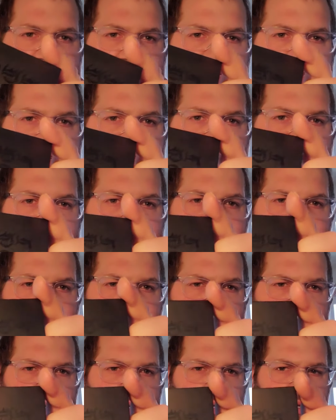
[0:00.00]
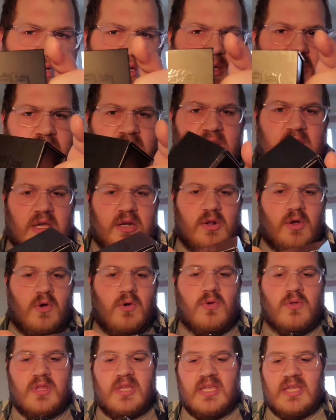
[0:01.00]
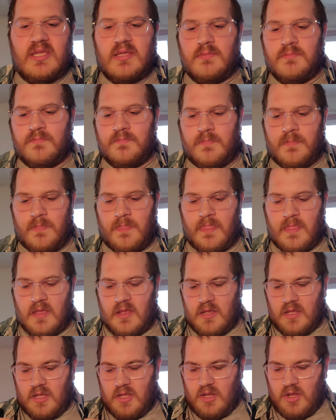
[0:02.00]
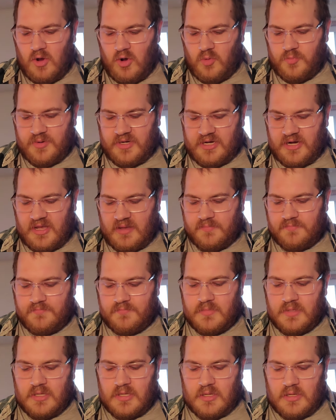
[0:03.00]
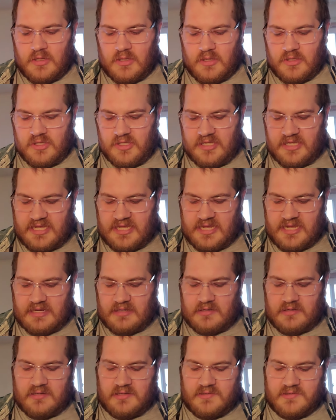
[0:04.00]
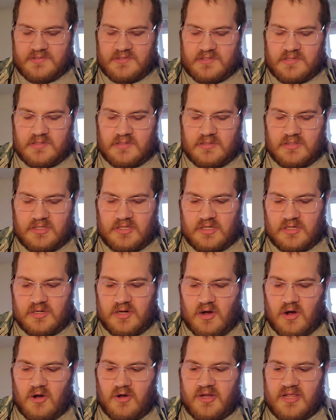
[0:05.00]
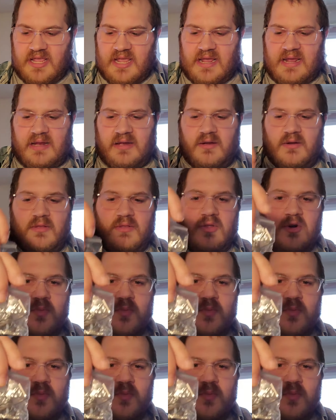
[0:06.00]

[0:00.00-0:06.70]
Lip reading: as such. The Unholy. Open it up. All you get is your RDA and a little